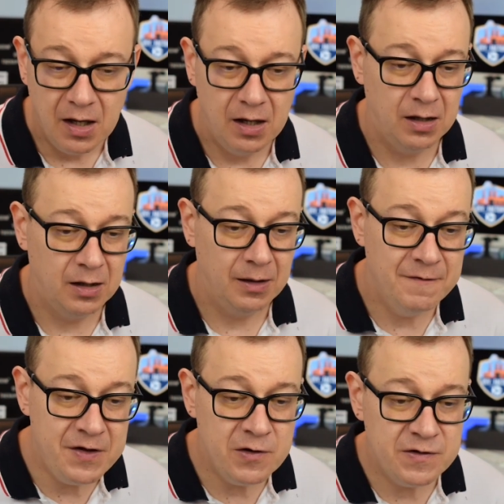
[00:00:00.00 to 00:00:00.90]
uh,
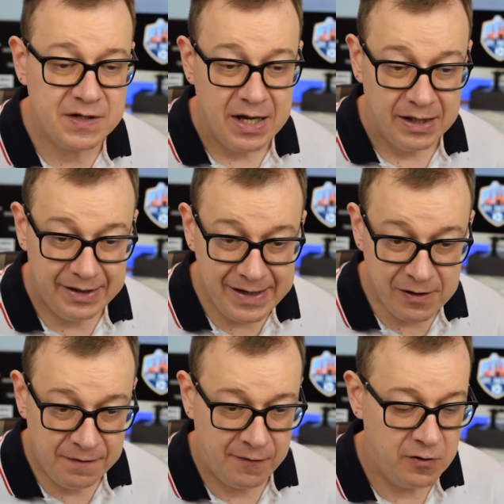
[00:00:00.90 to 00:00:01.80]
views.
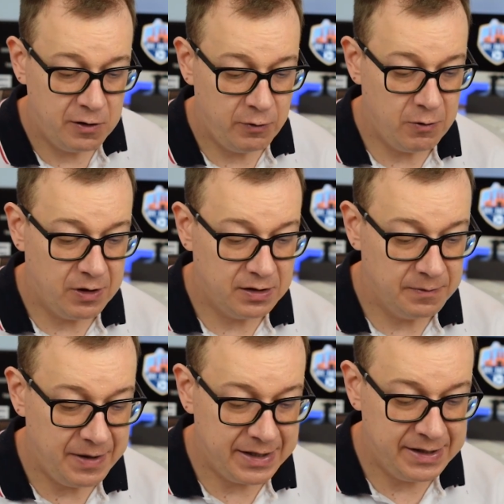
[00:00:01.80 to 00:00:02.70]
Therefore, we want to
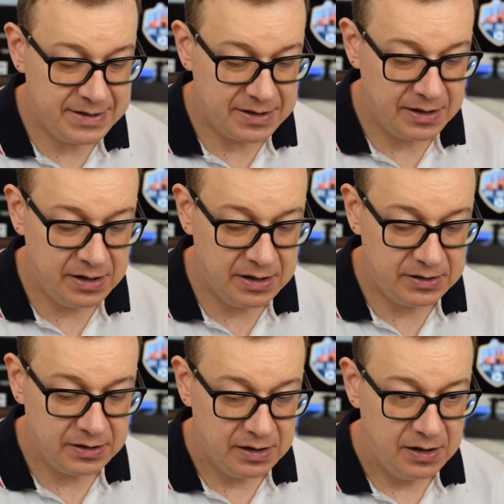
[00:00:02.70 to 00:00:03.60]
make this
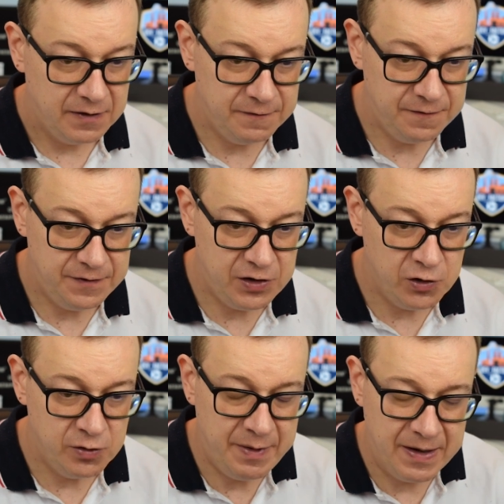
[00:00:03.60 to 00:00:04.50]
at
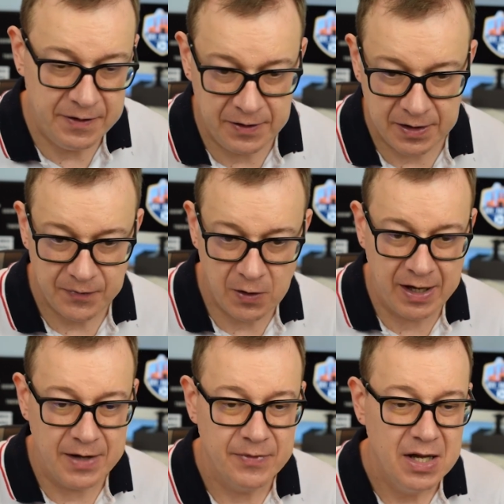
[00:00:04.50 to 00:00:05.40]
view builder.
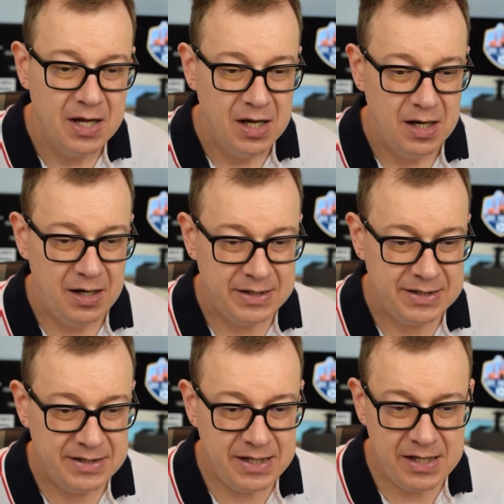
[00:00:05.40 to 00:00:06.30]
Okay, let's
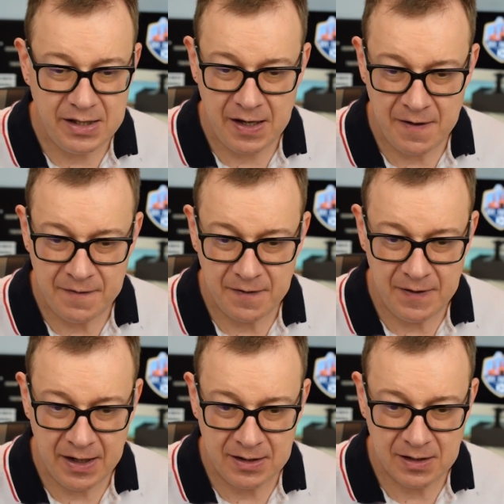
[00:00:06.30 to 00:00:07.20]
see if
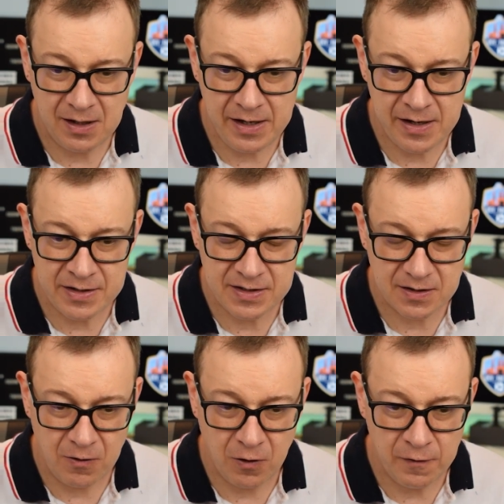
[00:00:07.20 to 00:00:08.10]
that clears
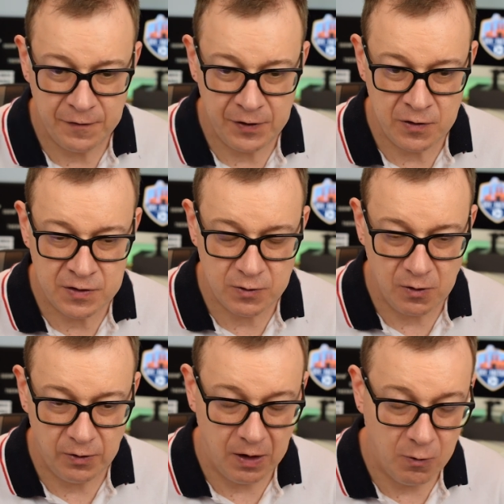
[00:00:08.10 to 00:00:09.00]
all of those,
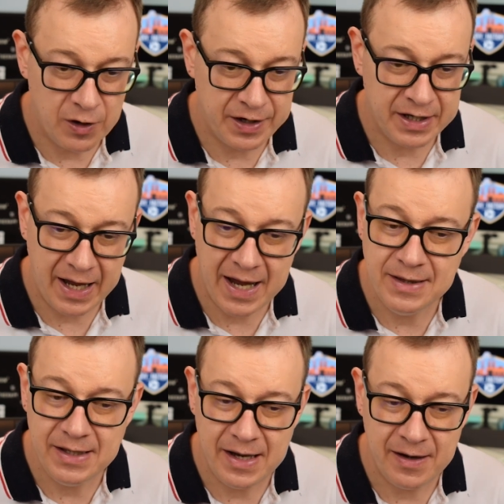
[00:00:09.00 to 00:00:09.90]
the warning
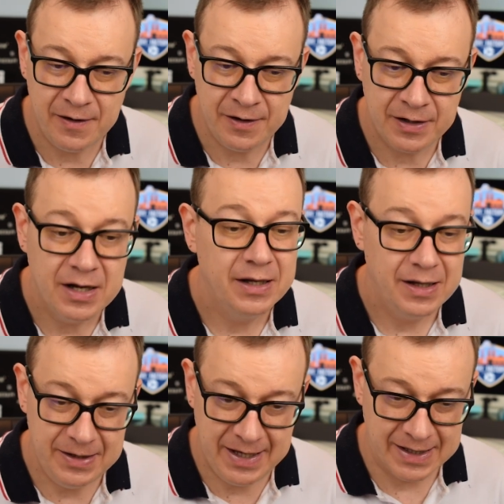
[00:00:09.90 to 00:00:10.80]
and the error.
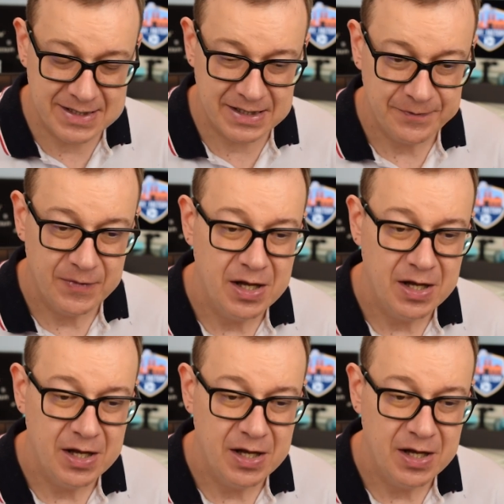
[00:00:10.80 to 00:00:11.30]
Yes.